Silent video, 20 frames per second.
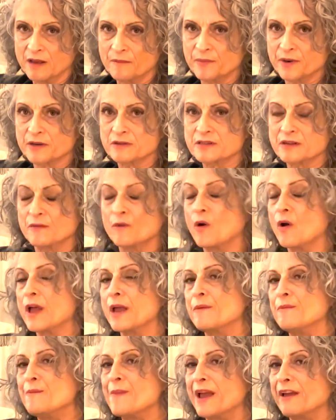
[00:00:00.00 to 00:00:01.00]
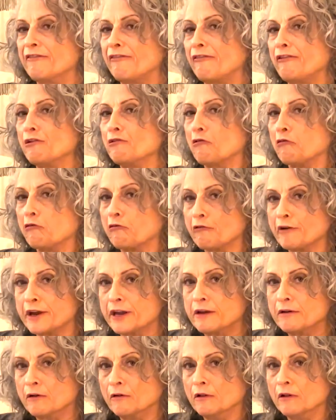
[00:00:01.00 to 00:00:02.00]
Because it may feel
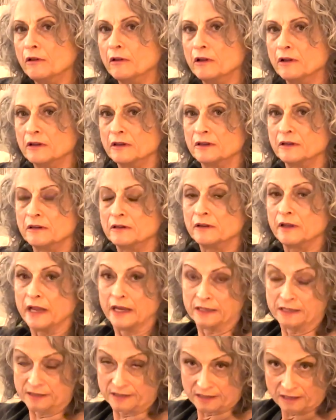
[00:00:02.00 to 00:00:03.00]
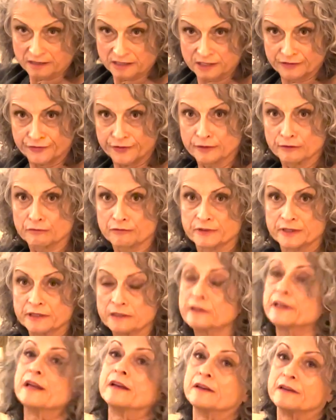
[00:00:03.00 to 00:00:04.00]
real and it does feel
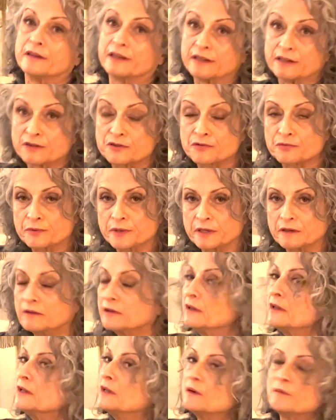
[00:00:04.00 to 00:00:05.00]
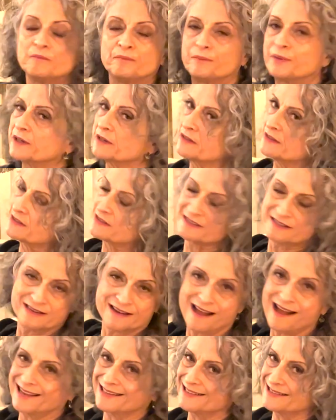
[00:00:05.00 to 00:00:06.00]
real and it is real, but it is
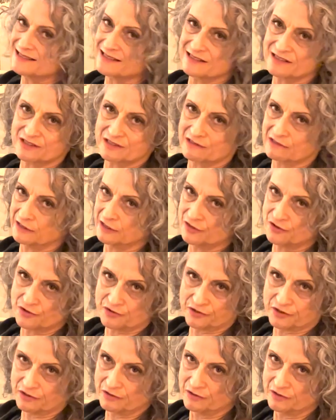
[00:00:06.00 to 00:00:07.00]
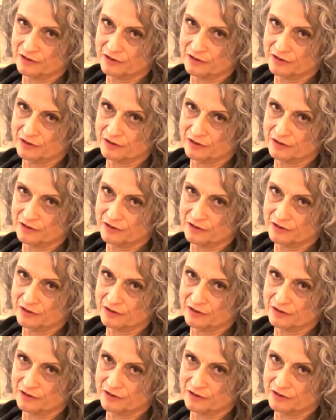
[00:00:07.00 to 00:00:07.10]
not necessarily true.